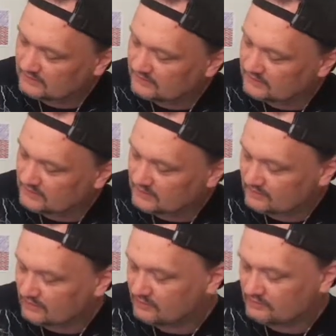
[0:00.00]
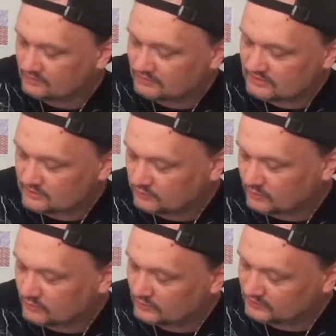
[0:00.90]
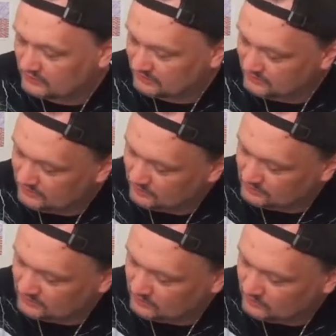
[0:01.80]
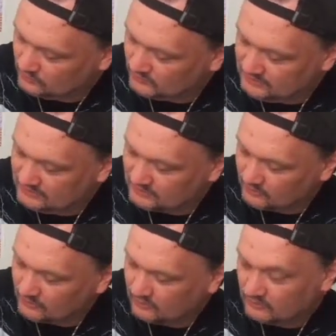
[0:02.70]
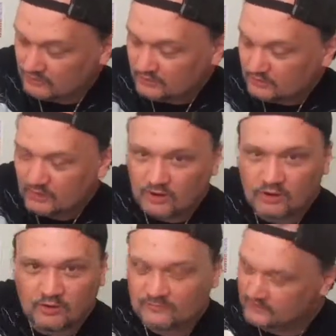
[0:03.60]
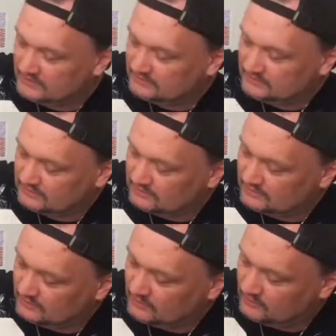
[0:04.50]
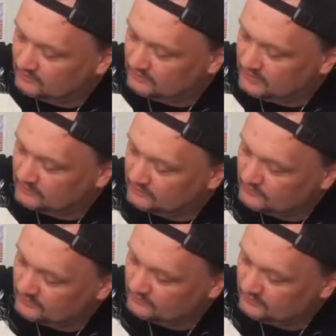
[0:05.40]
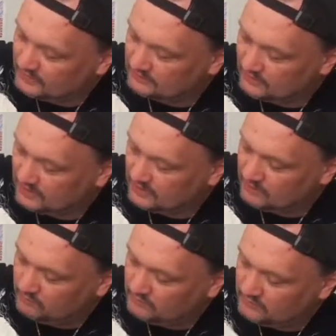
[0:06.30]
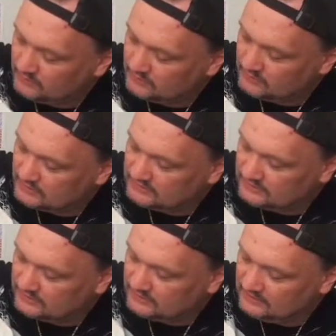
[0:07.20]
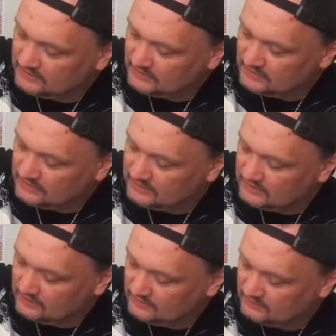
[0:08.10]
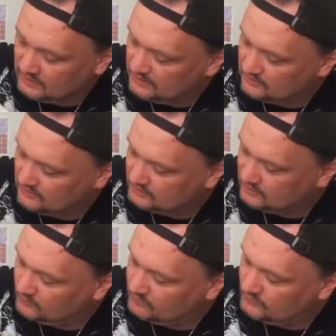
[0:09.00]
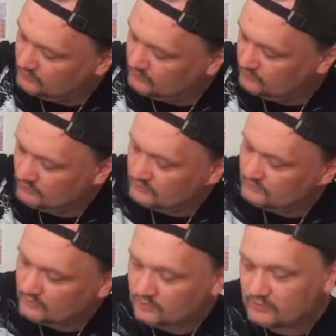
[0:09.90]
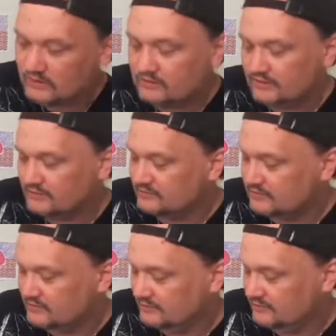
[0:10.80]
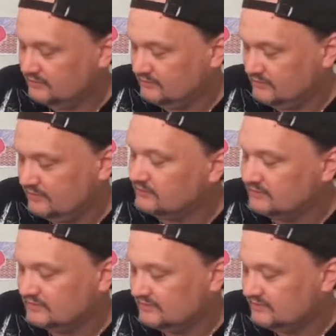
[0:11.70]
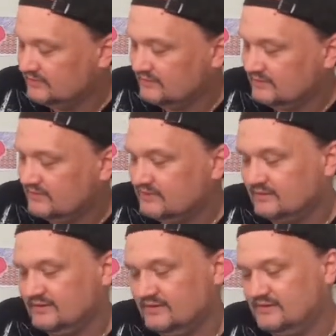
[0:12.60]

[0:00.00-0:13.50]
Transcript: And then I got other little symbols, and then you also, these are all faces of letters. You got the M, a C, E, a W, all kind of letters right there and everything. Yeah.